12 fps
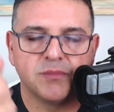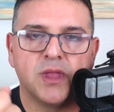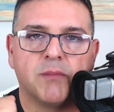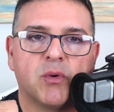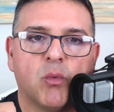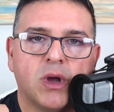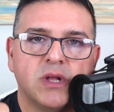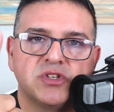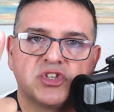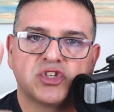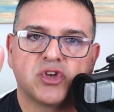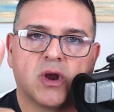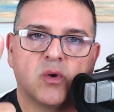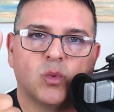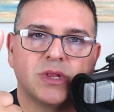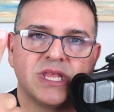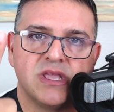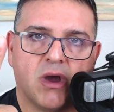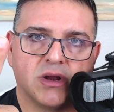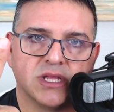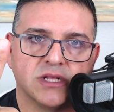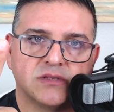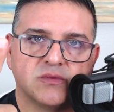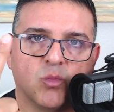Number one, start with the
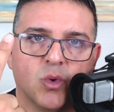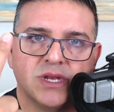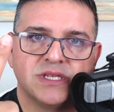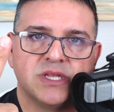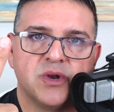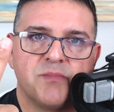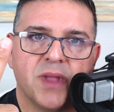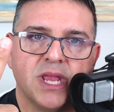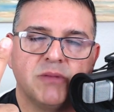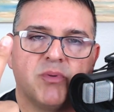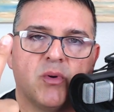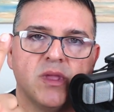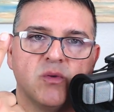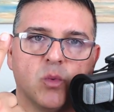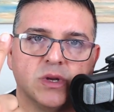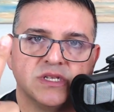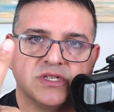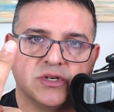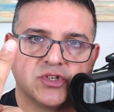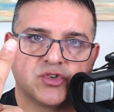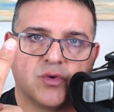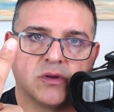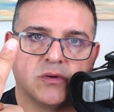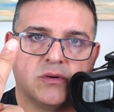audience. What is their pain point? What is their
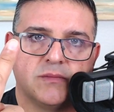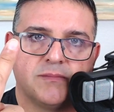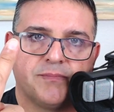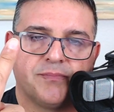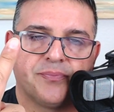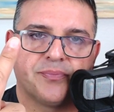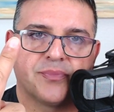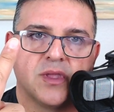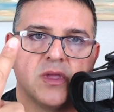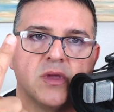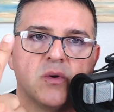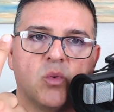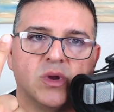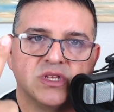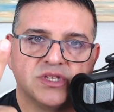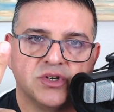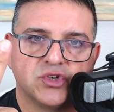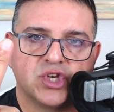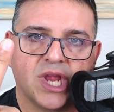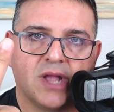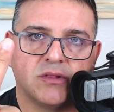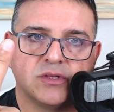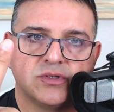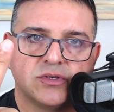struggle? What is their
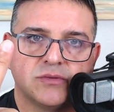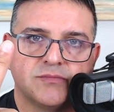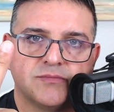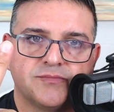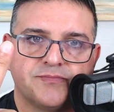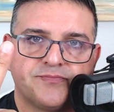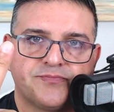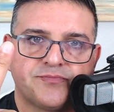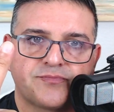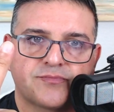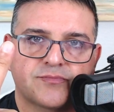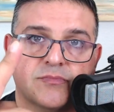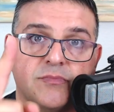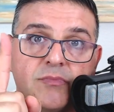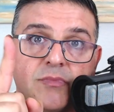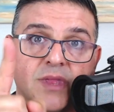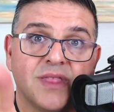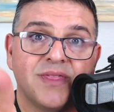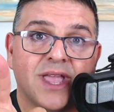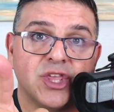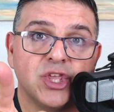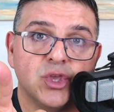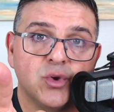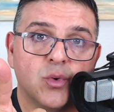challenge that
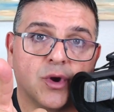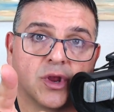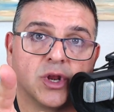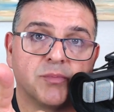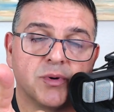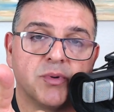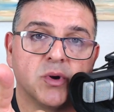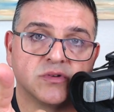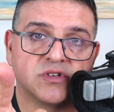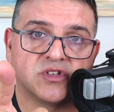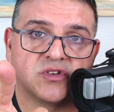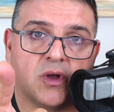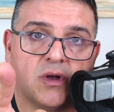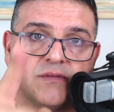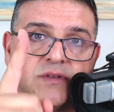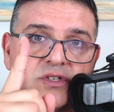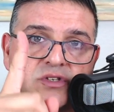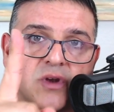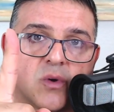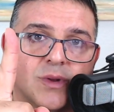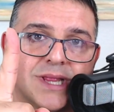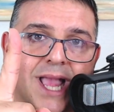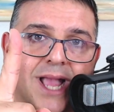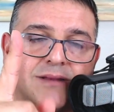you are going to propose to solve? Start
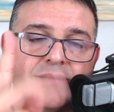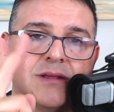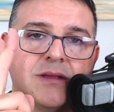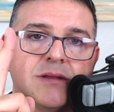with that.